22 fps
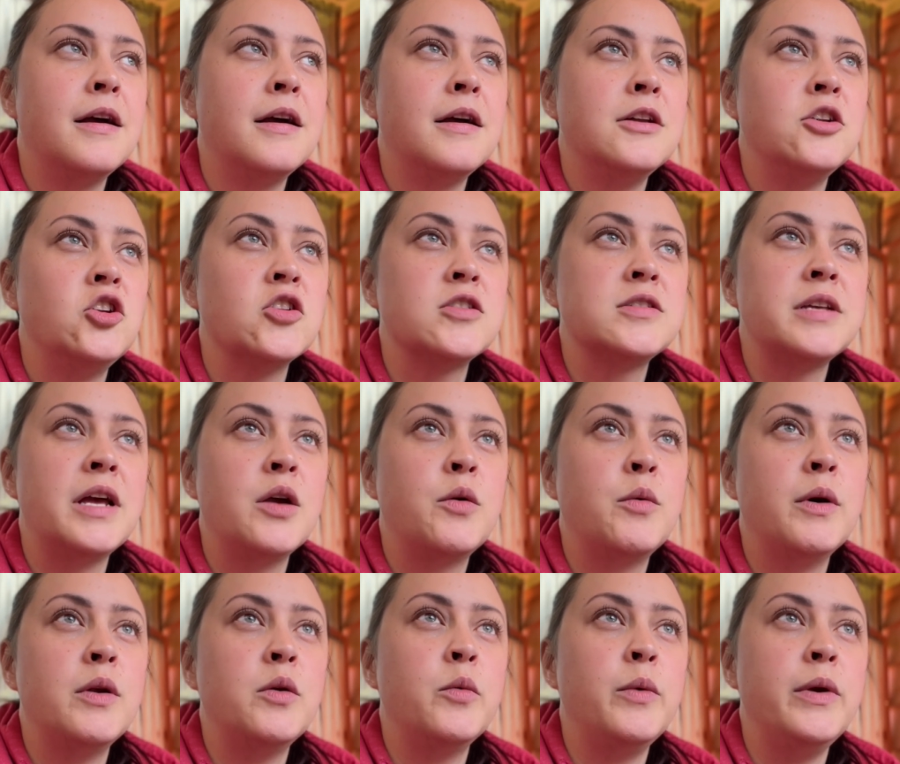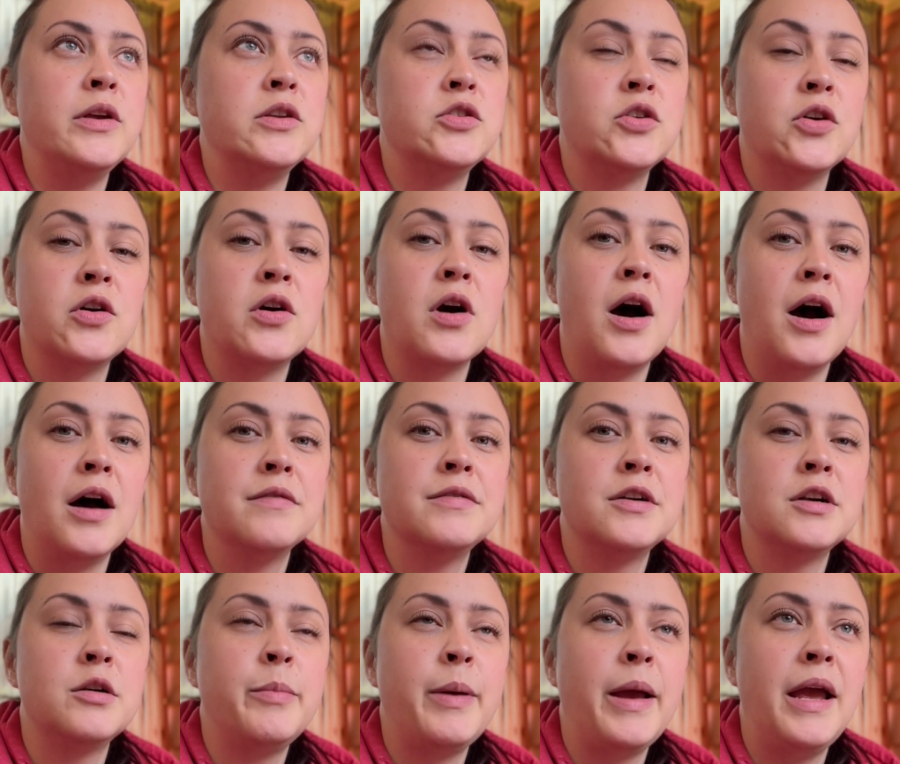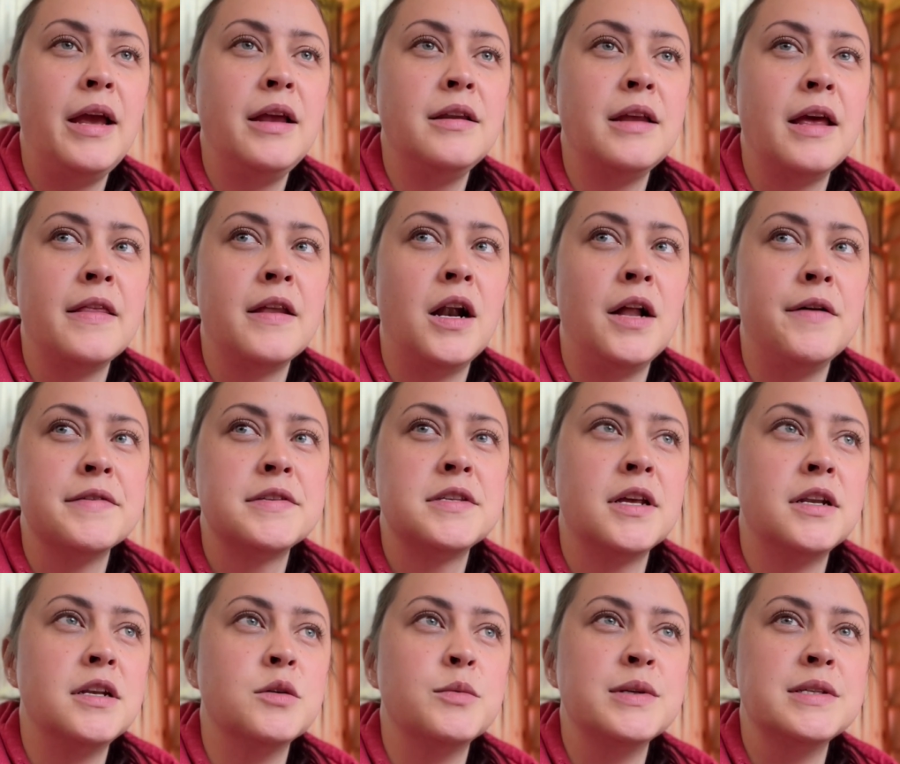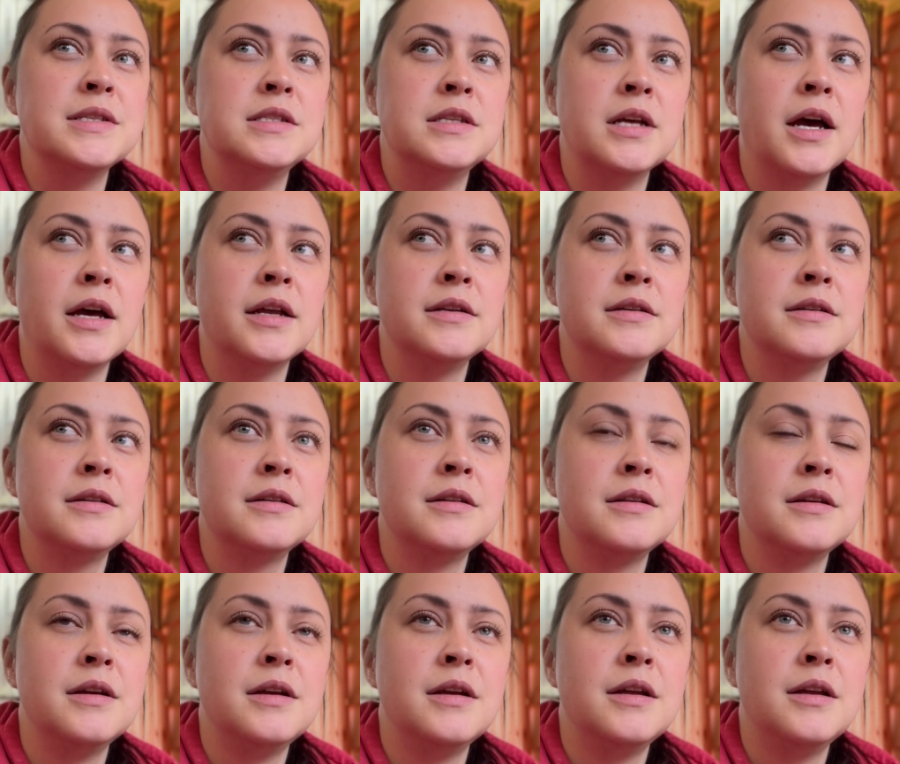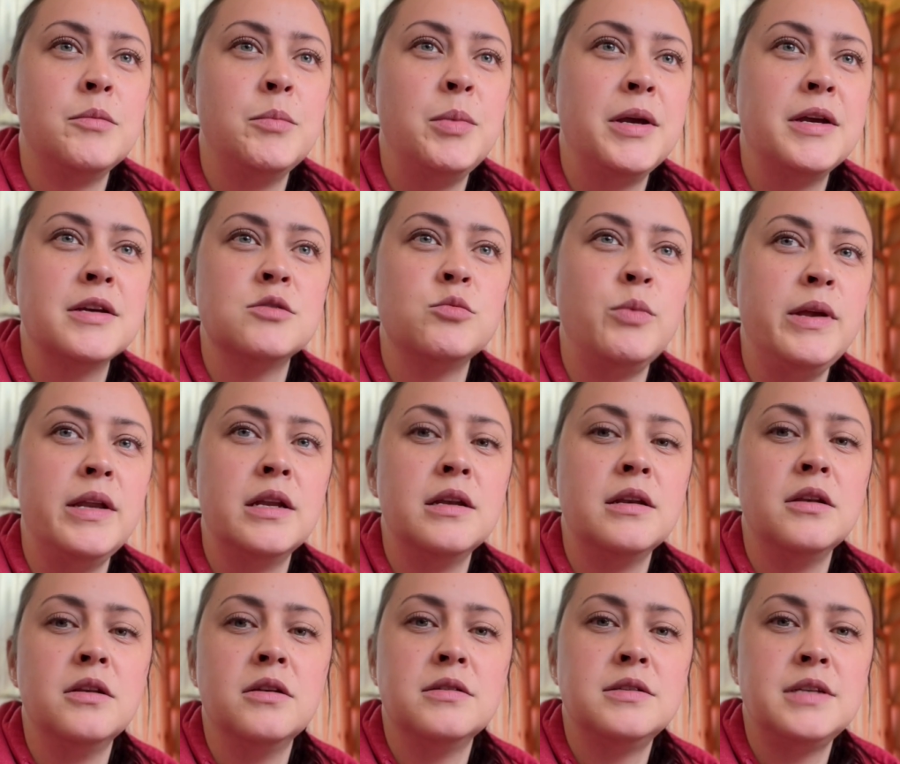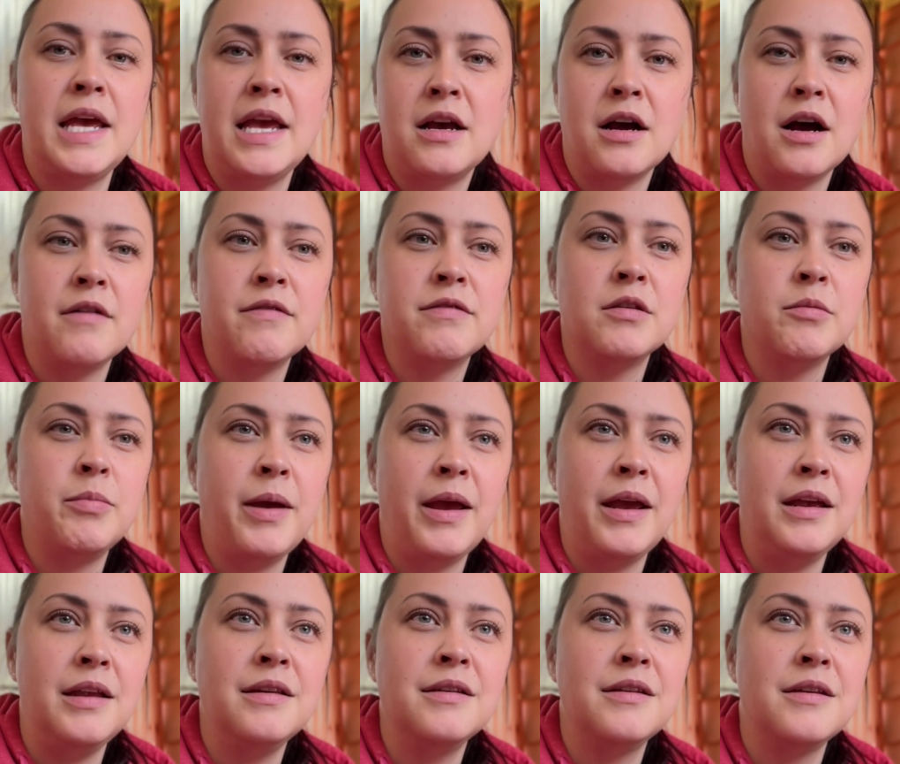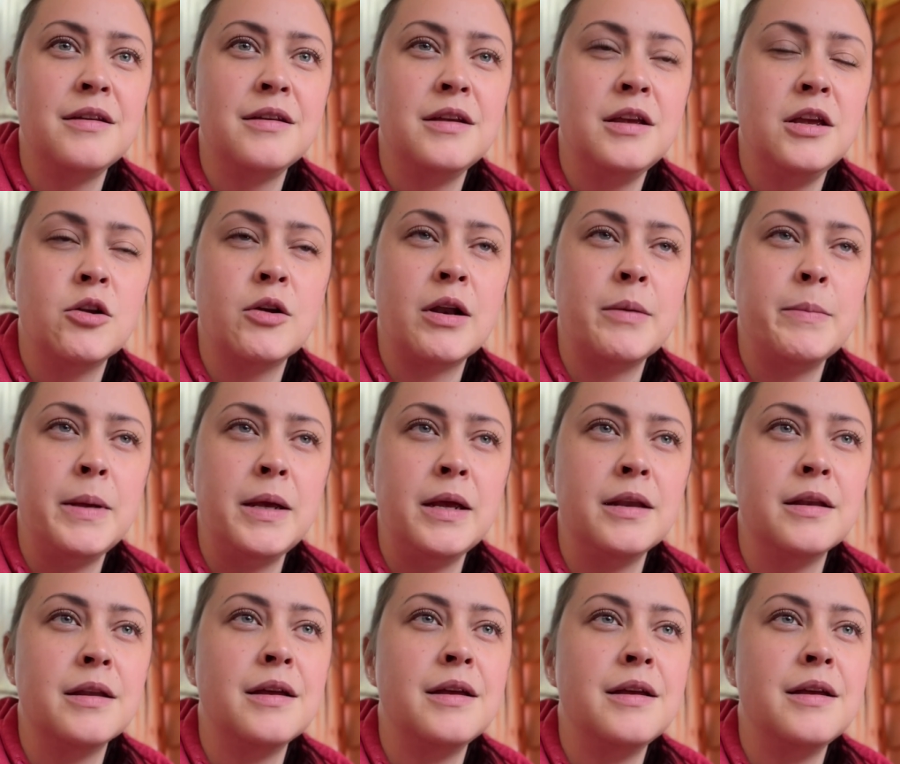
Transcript: just like when we took off her paint and then all of a sudden it was done because we didn't take off the paint, you know what I mean?